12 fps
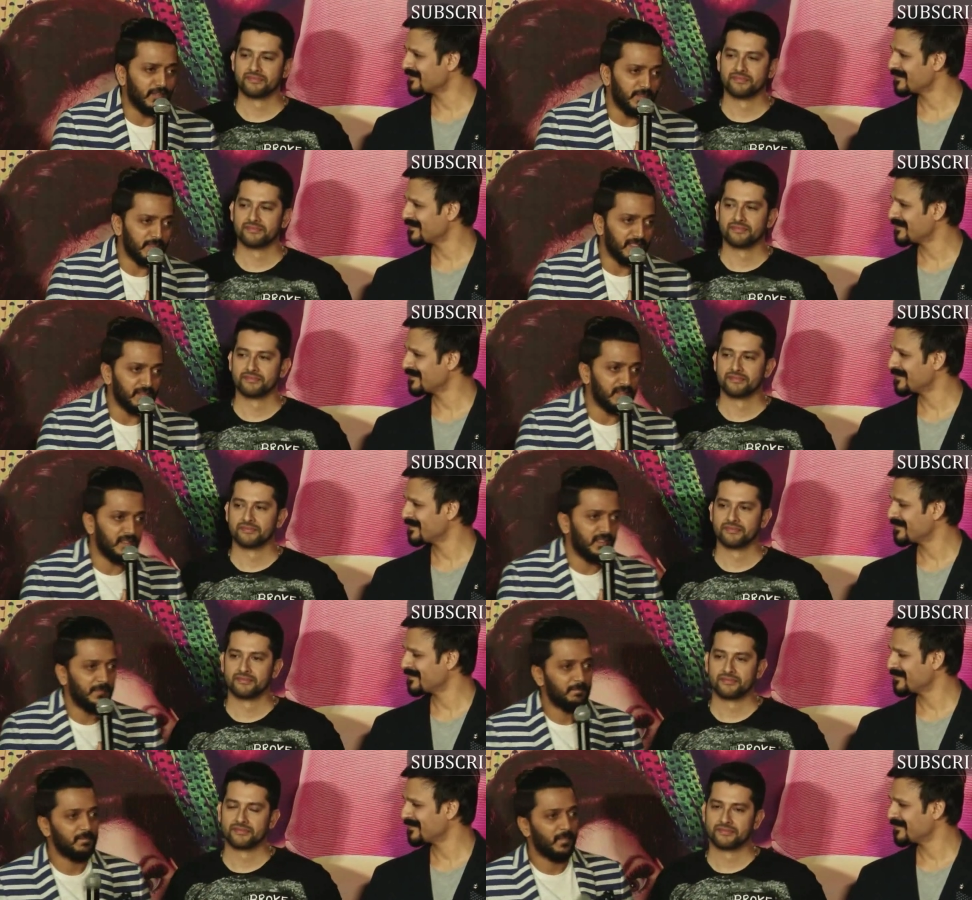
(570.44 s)
Speaker 1: for themselves.
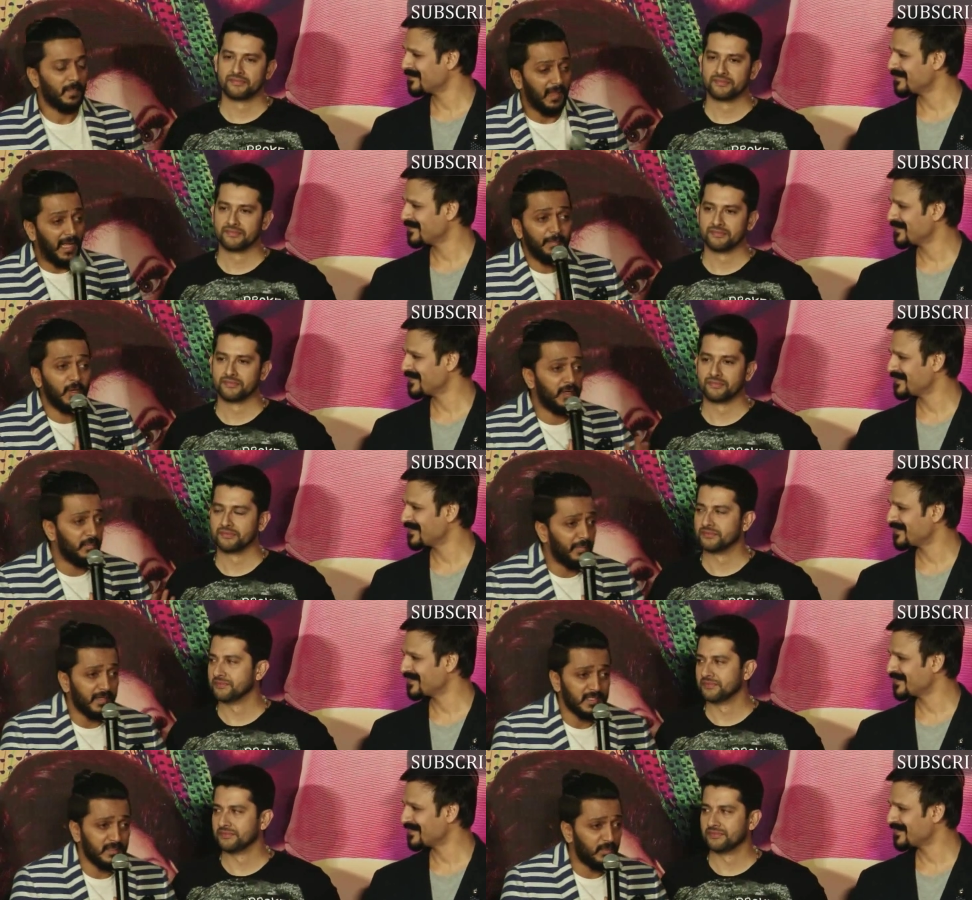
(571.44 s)
Okay. I'm not
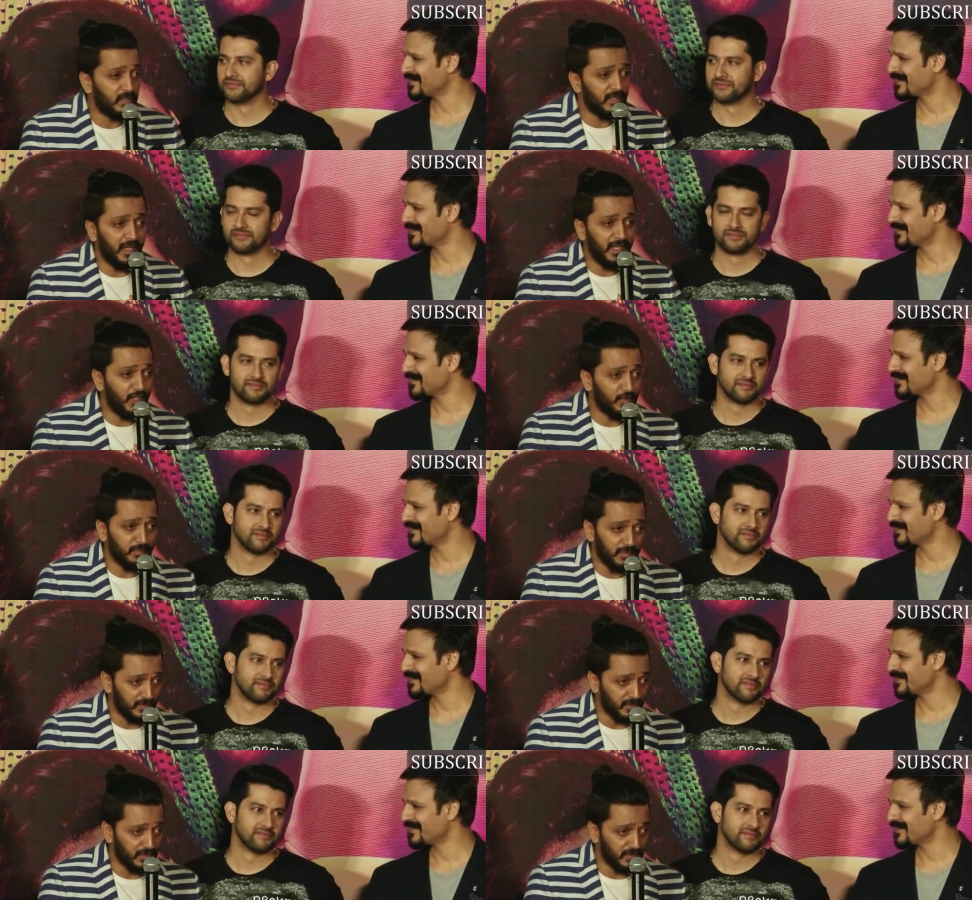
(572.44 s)
embarrassed about any of my